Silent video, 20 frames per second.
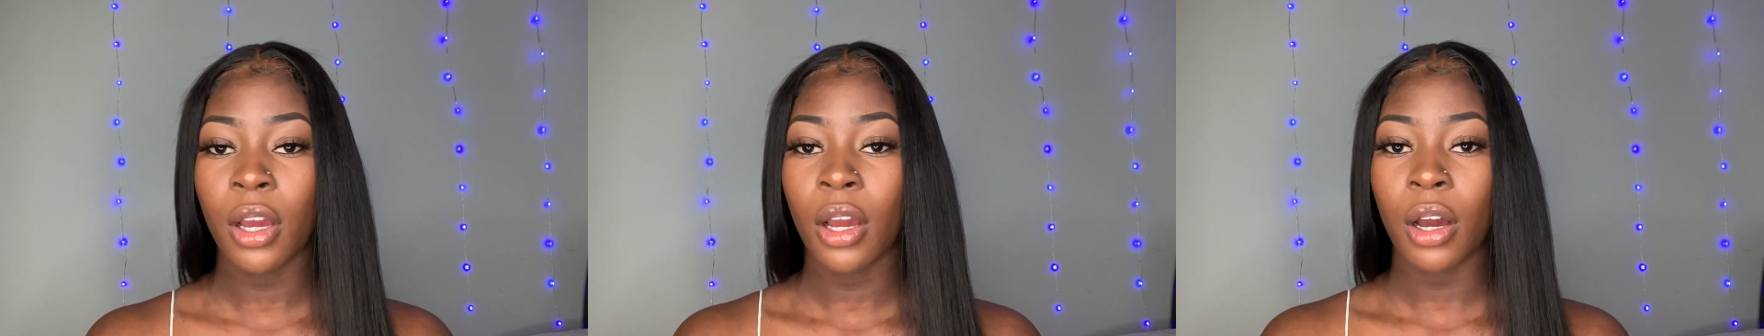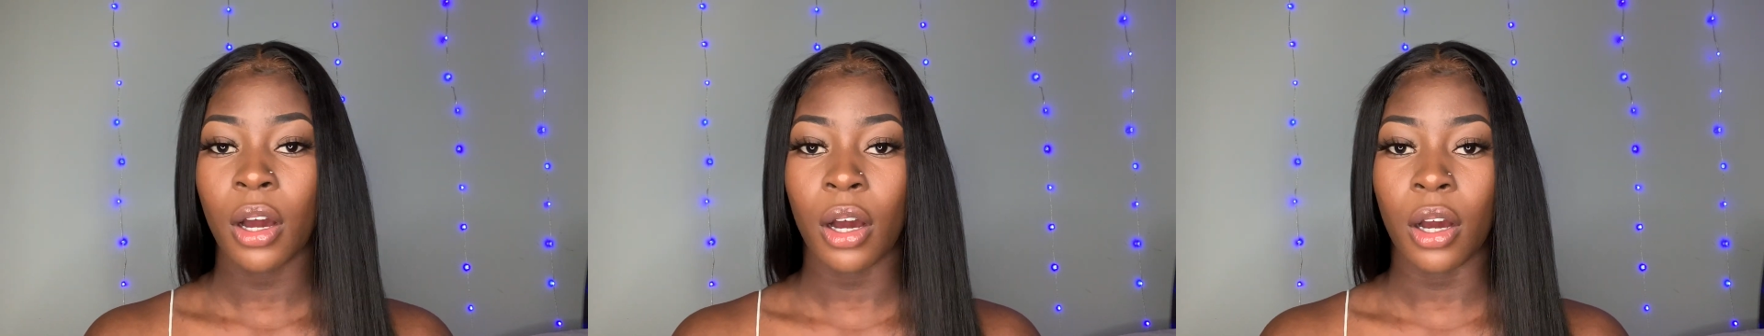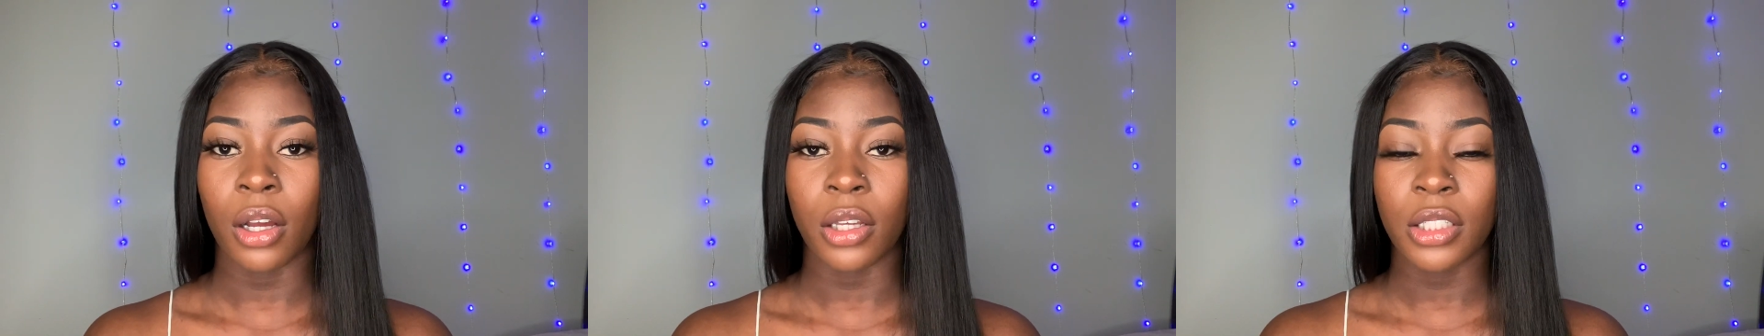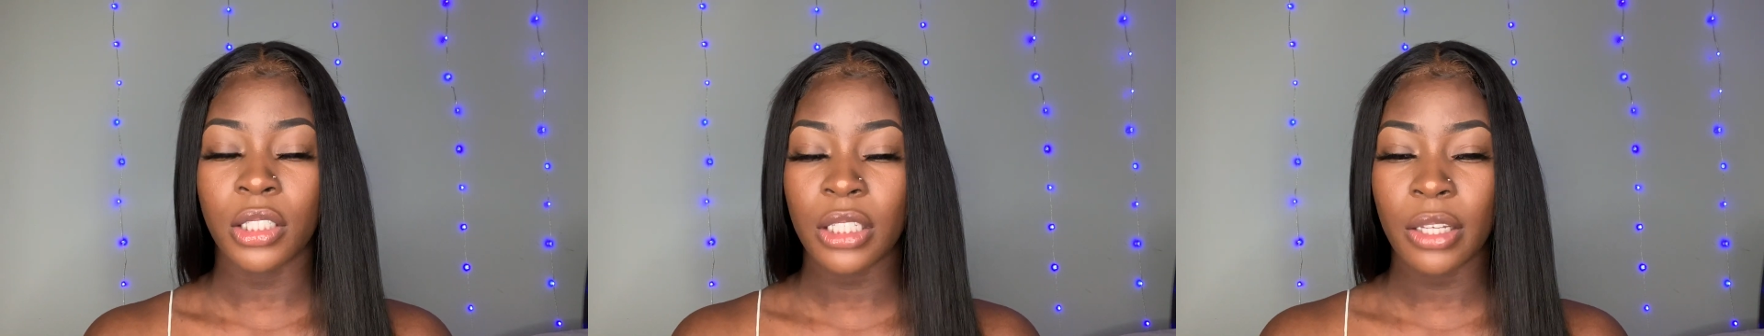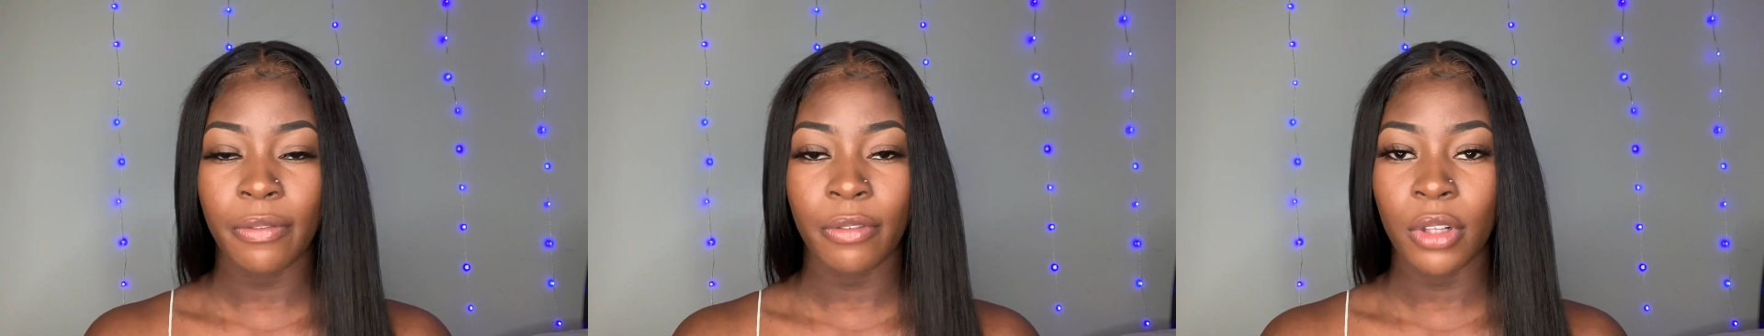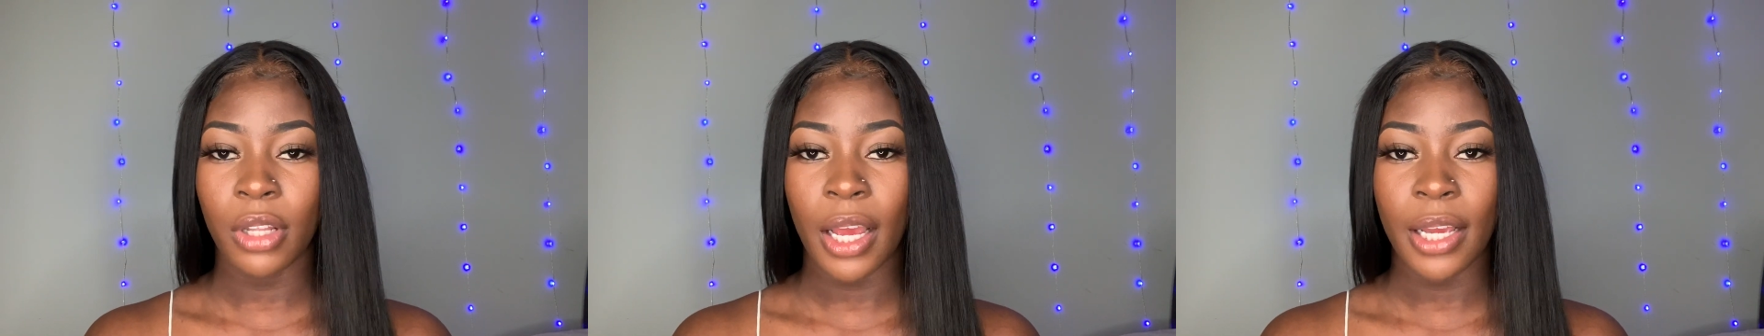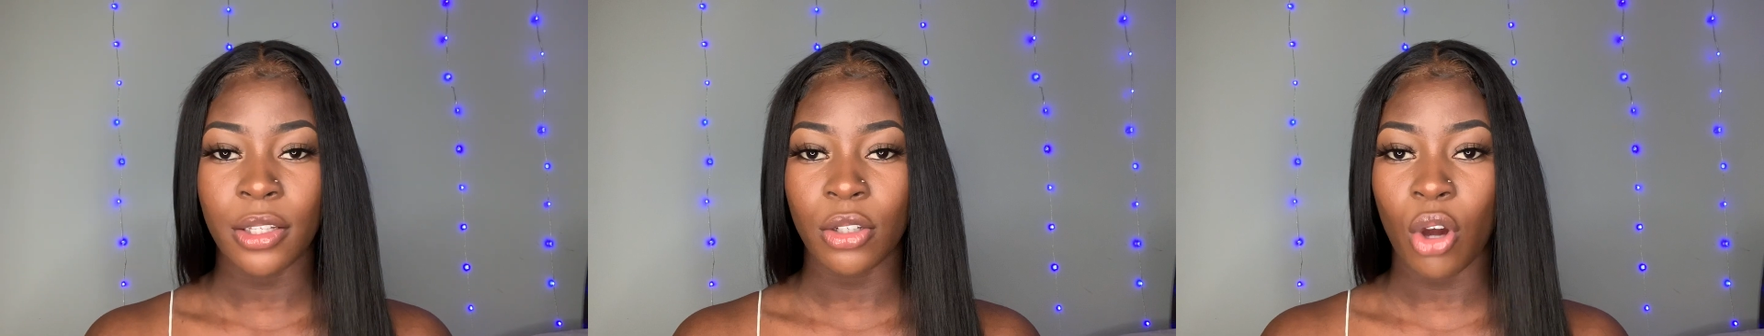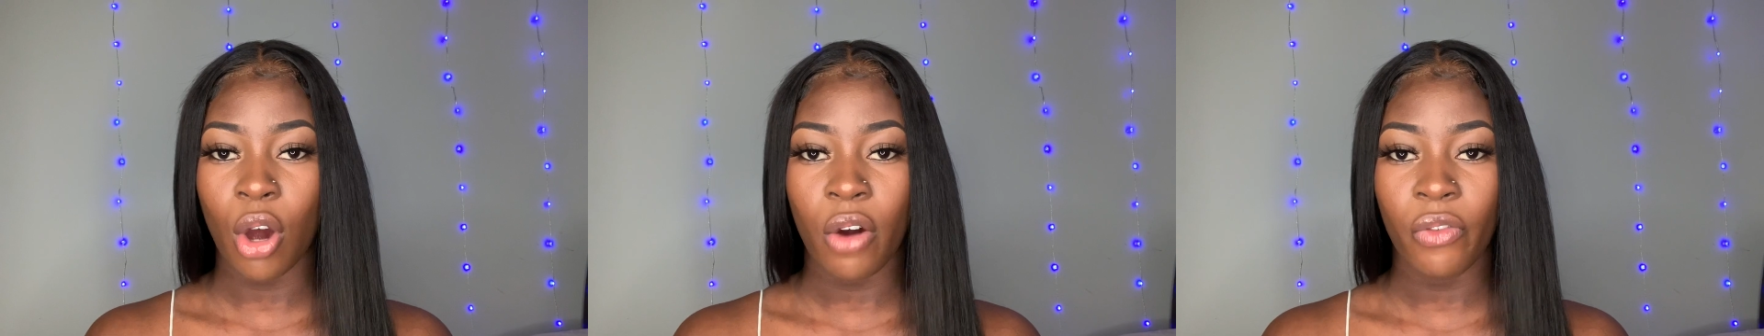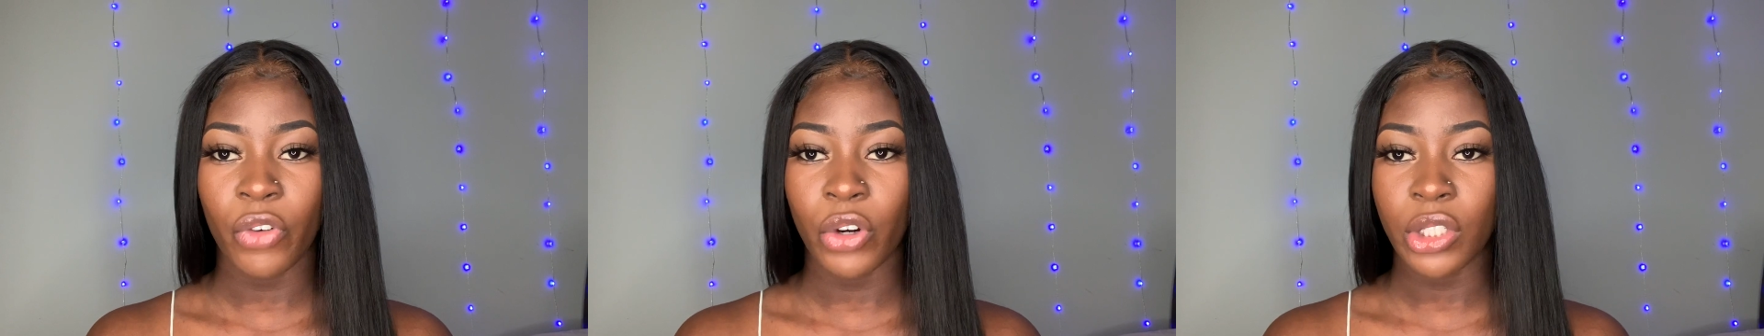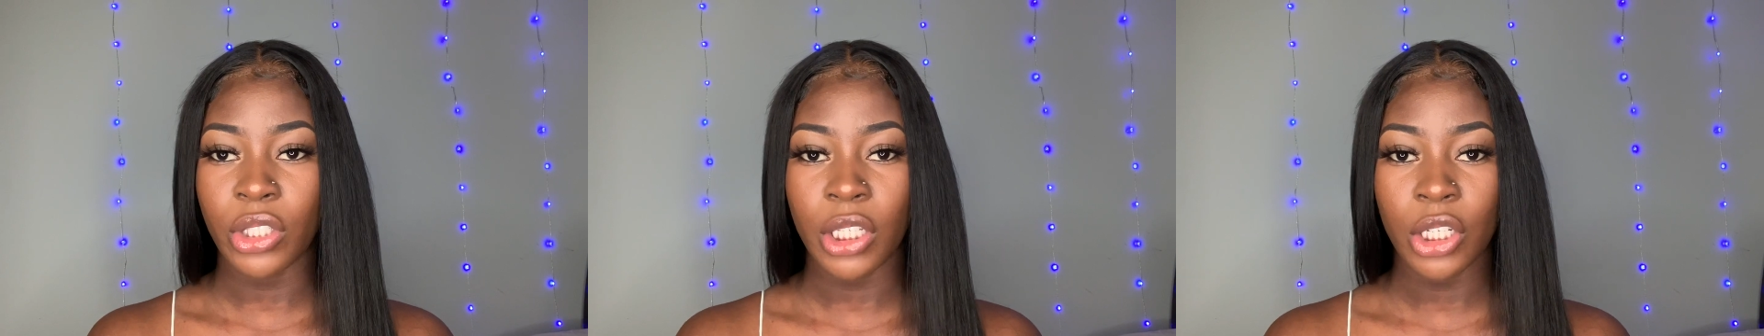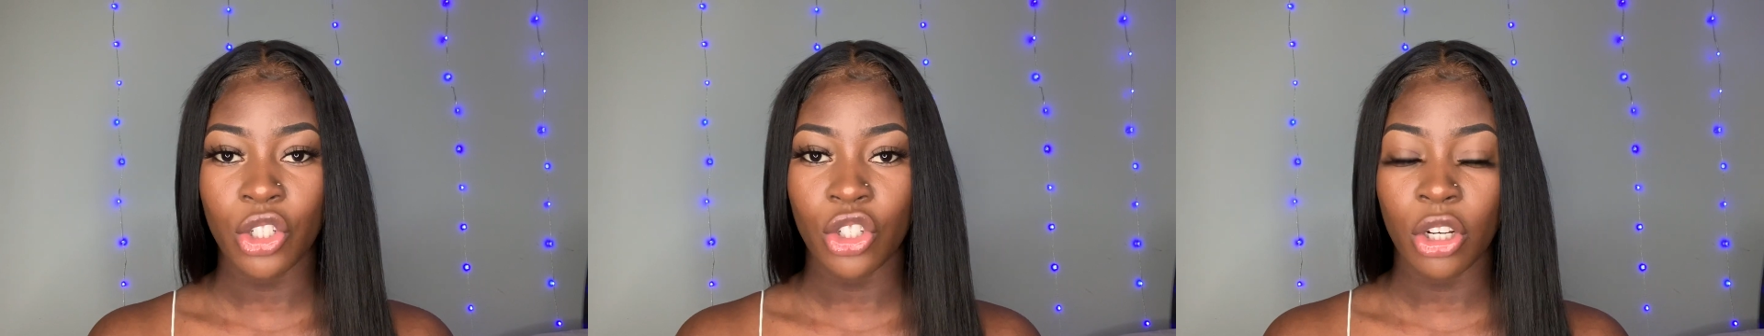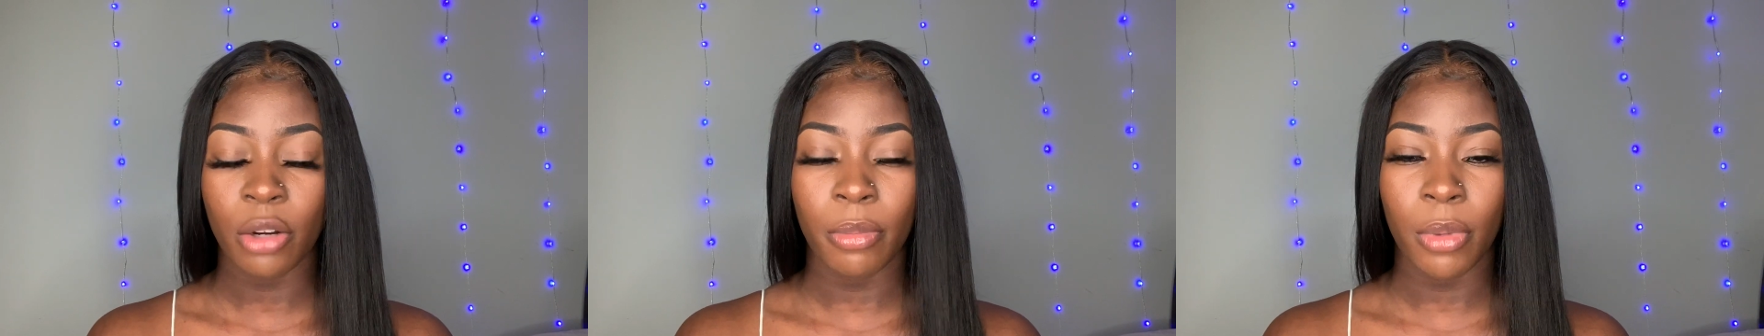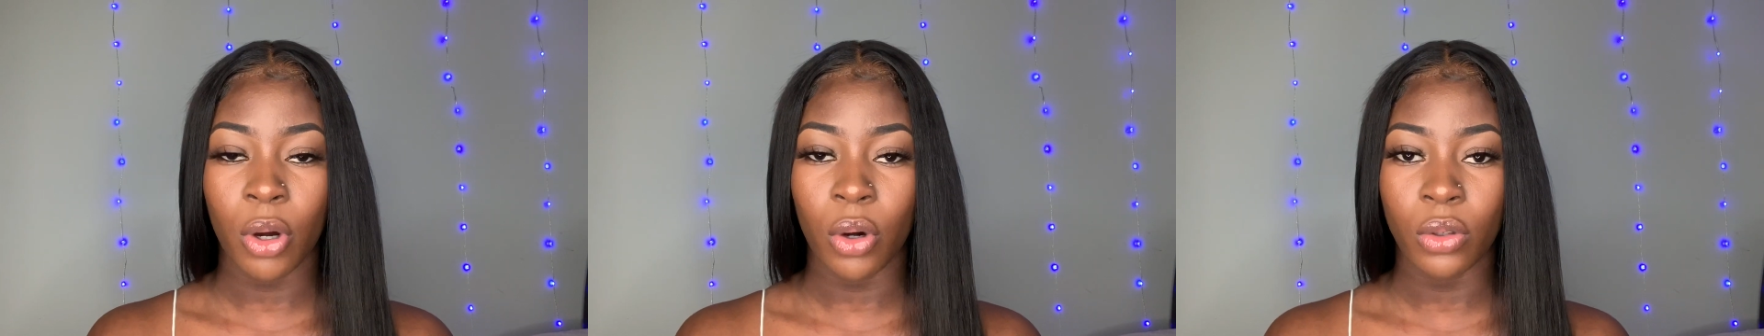a civilized conversation
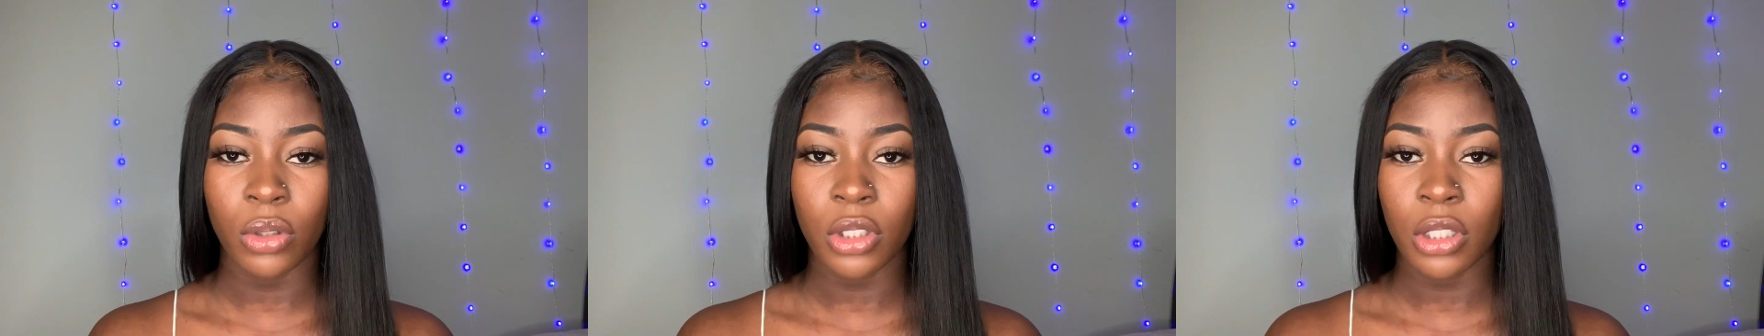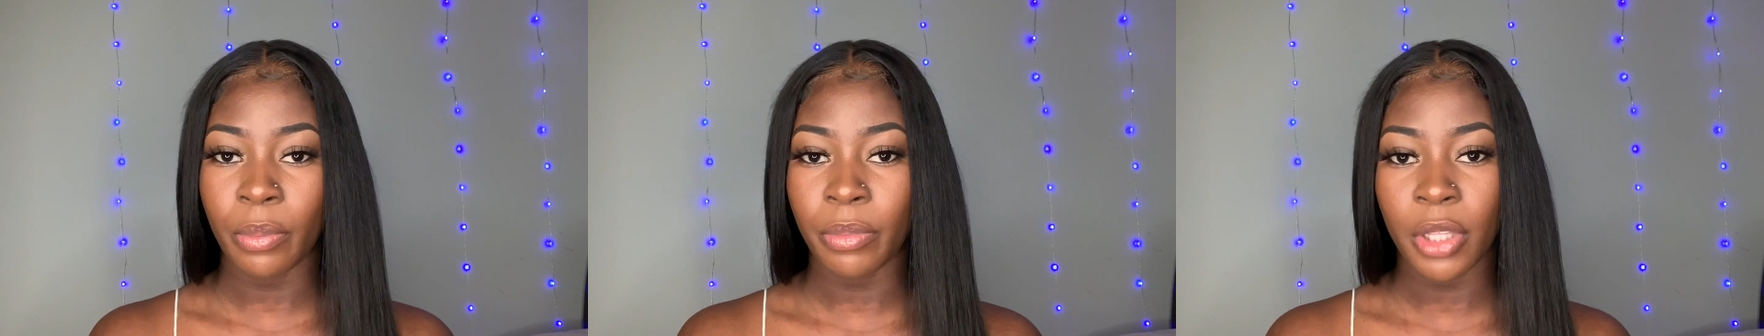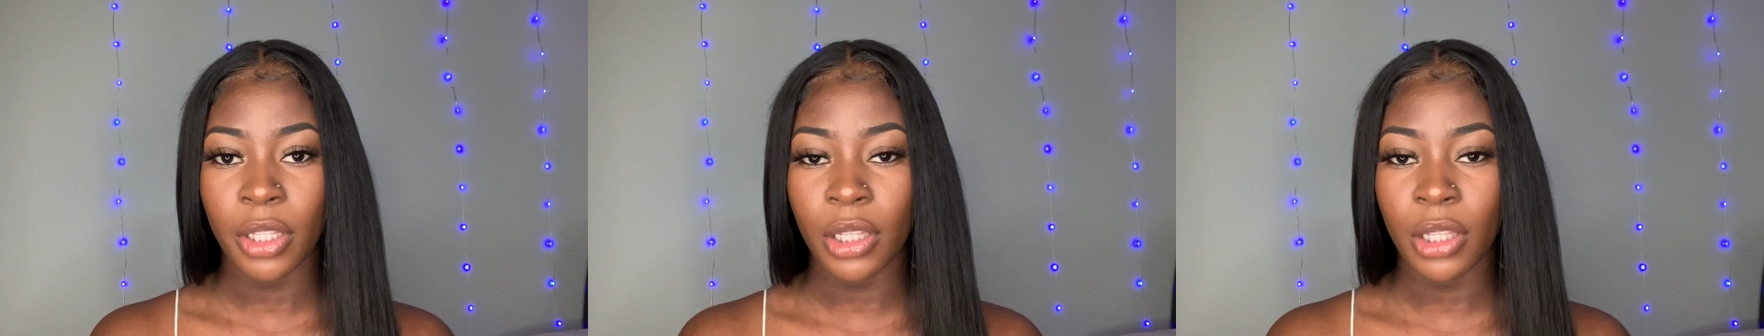about something